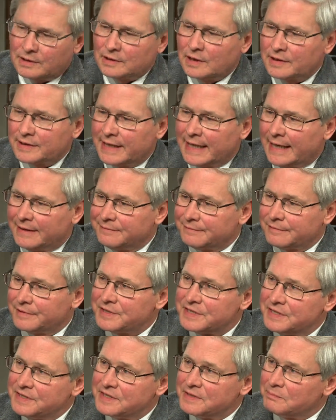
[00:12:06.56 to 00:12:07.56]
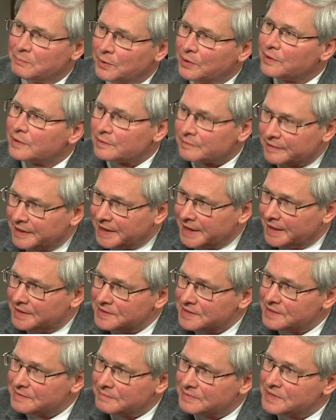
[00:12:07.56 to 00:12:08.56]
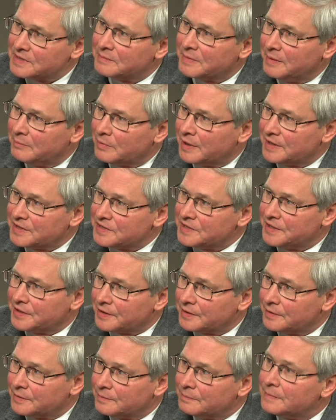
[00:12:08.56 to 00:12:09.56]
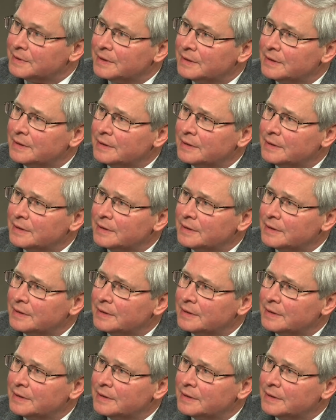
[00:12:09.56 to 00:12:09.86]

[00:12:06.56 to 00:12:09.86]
looked at, for instance, in burglary cases when somebody breaks in your home,